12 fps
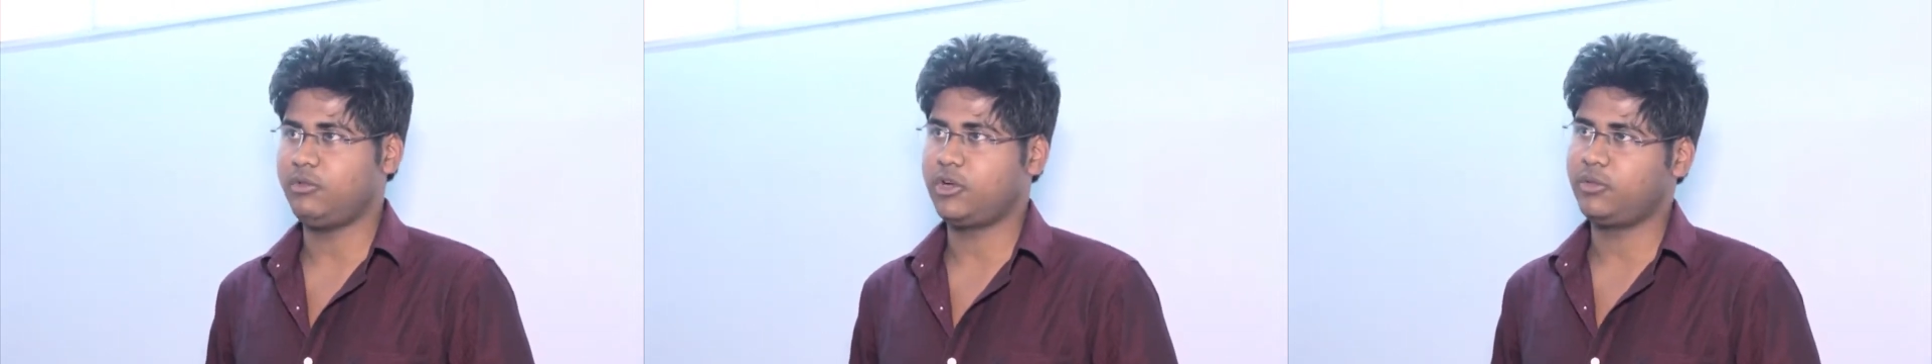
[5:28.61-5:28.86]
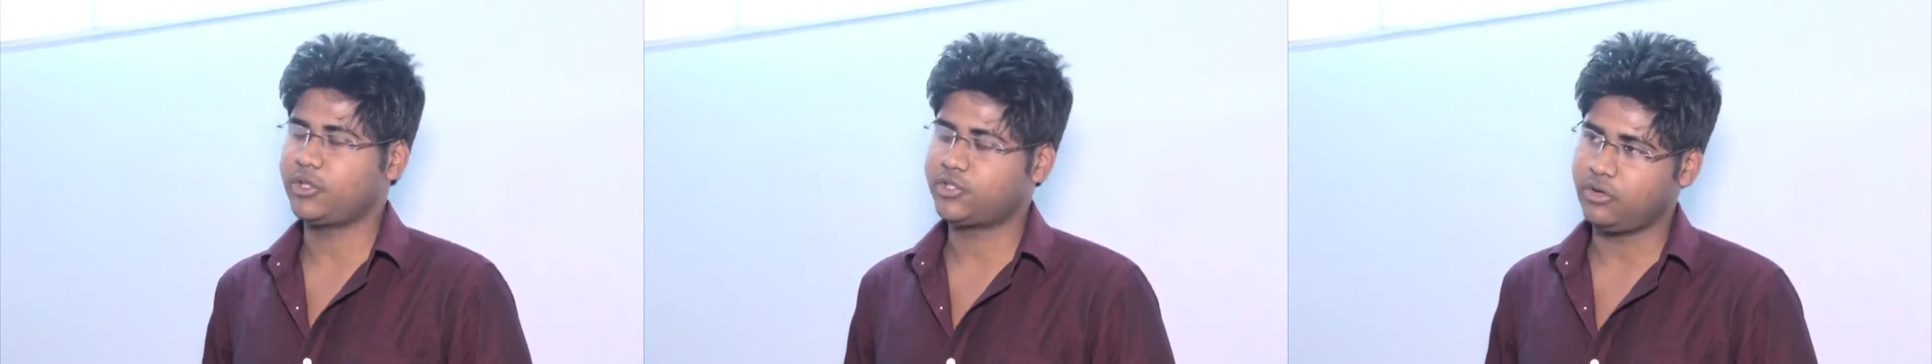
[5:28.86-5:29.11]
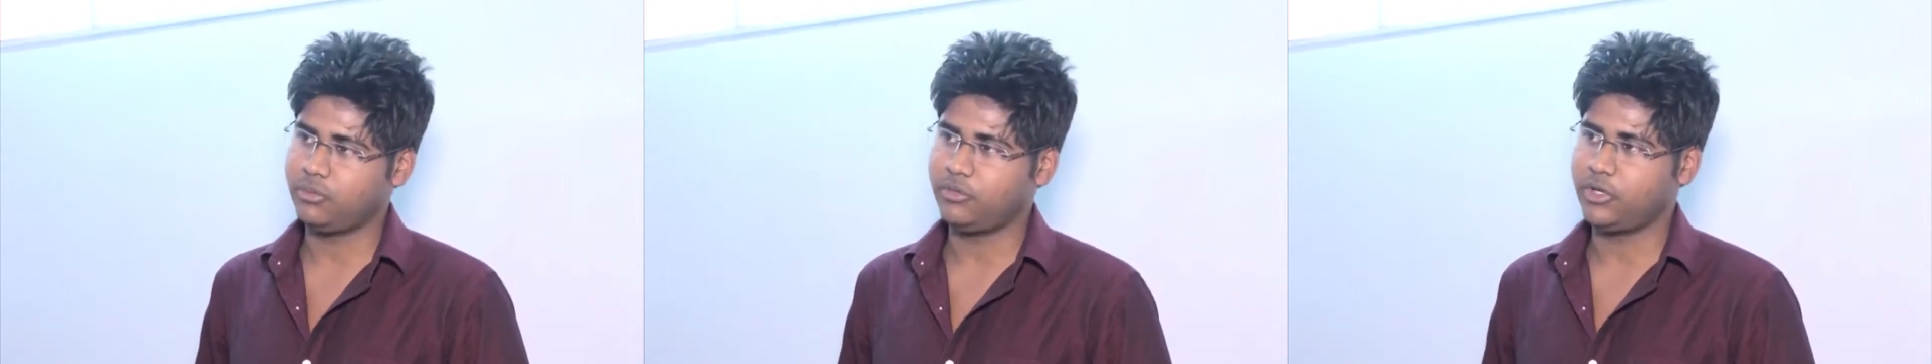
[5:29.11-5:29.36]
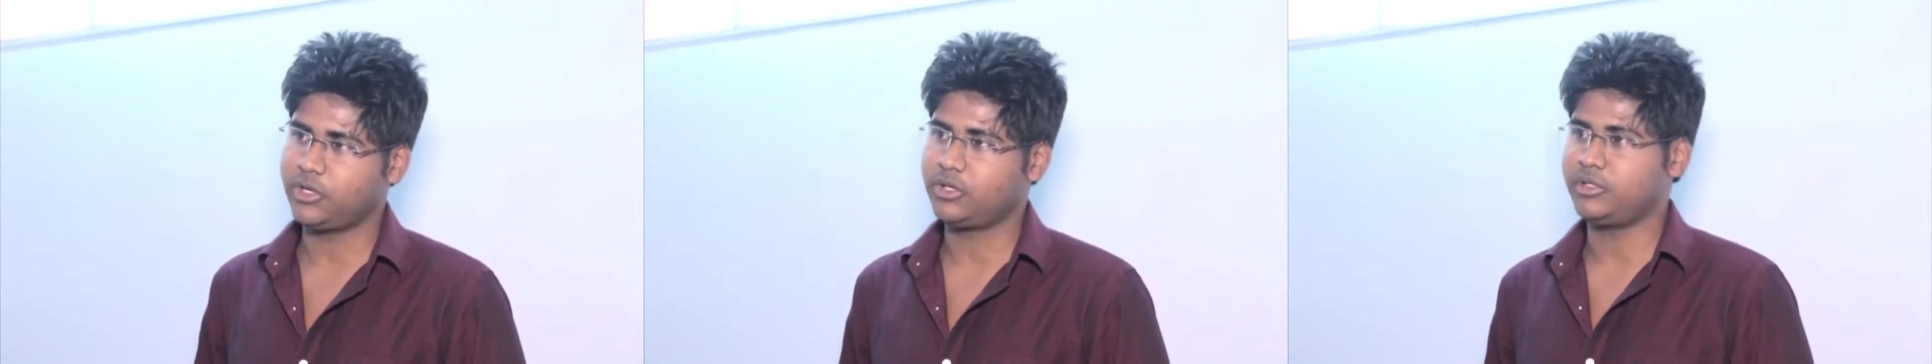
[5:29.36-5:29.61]
one of the strong
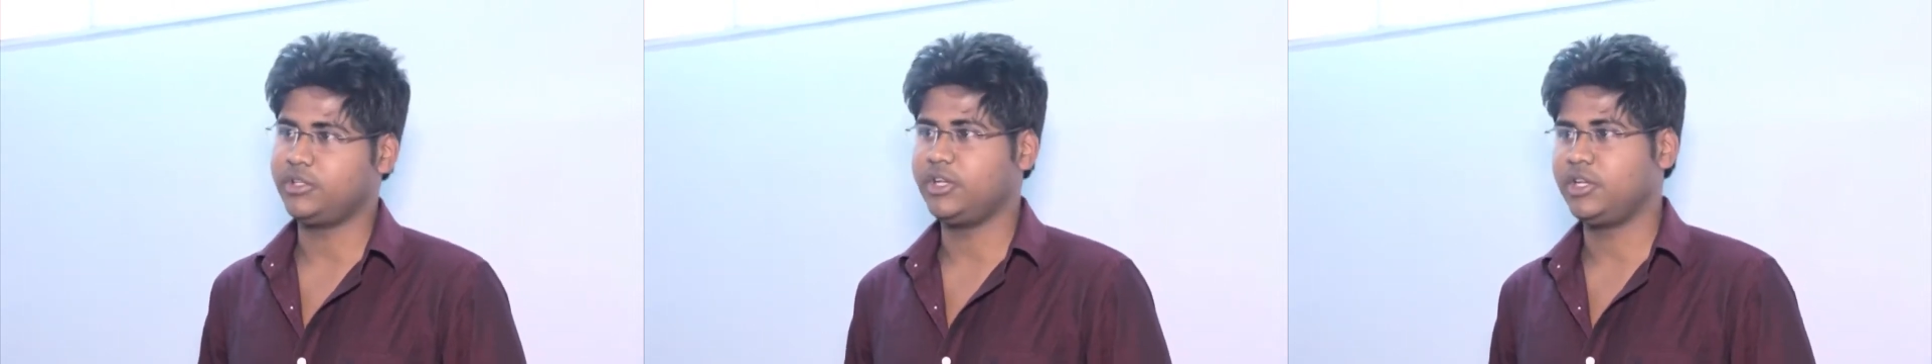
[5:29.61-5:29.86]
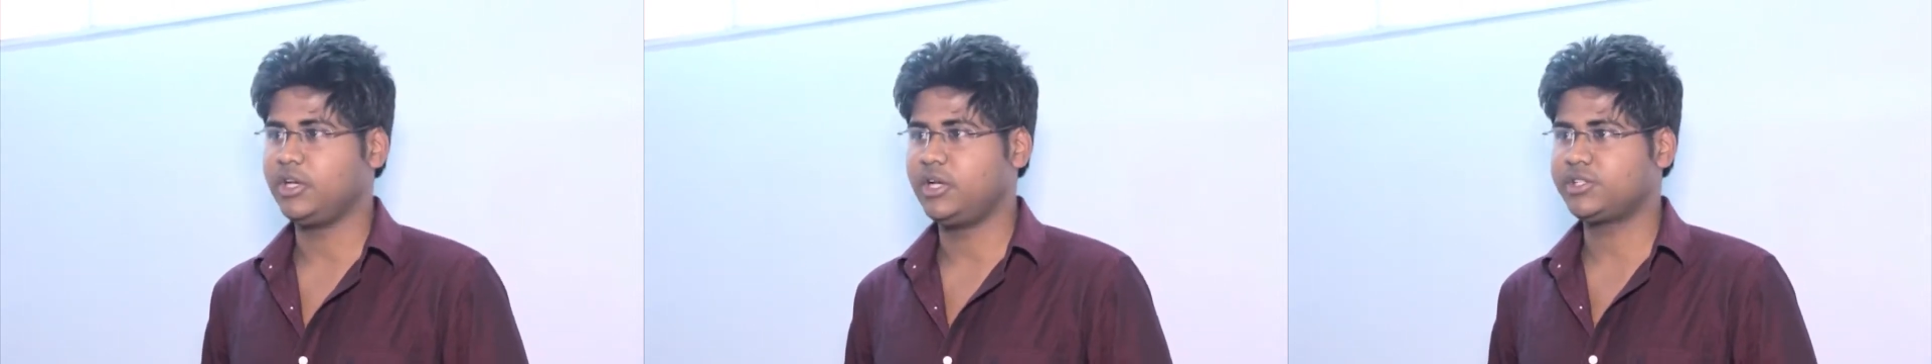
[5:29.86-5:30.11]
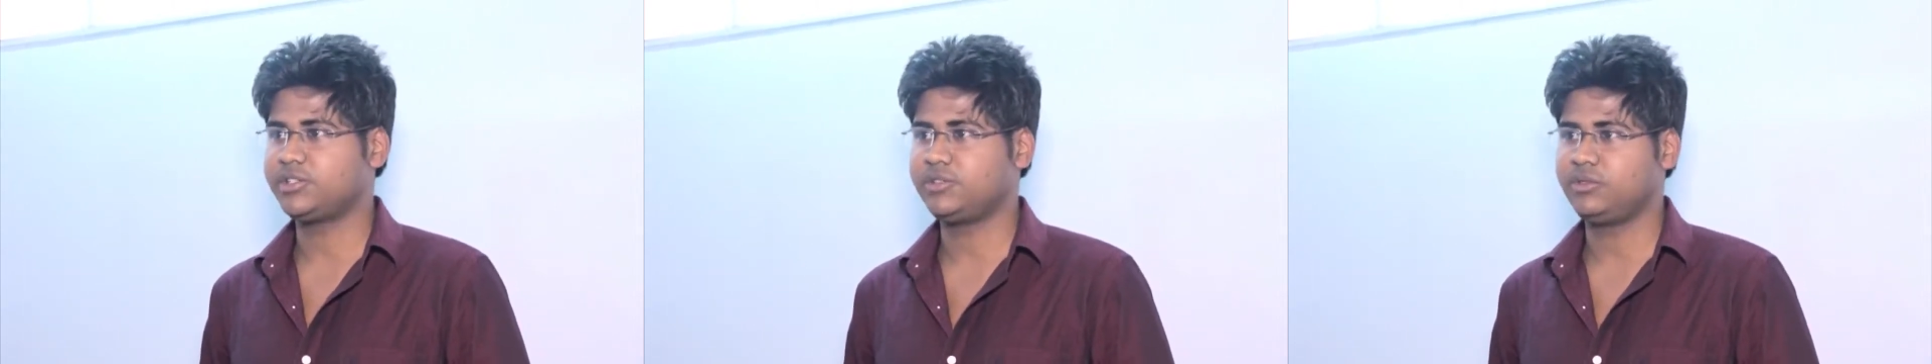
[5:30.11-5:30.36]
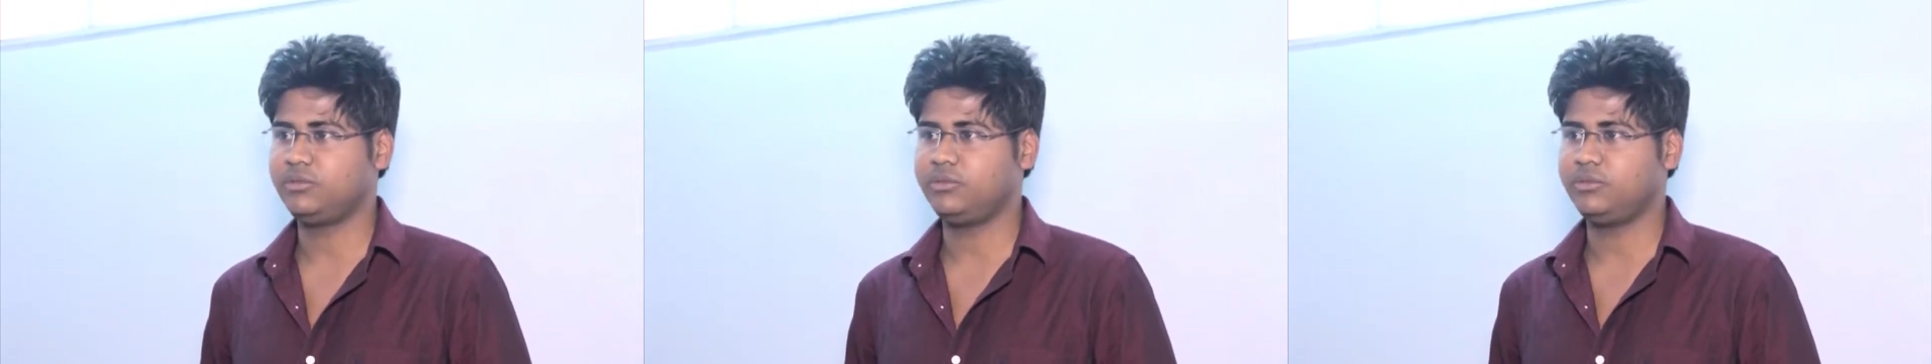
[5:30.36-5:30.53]
point, then English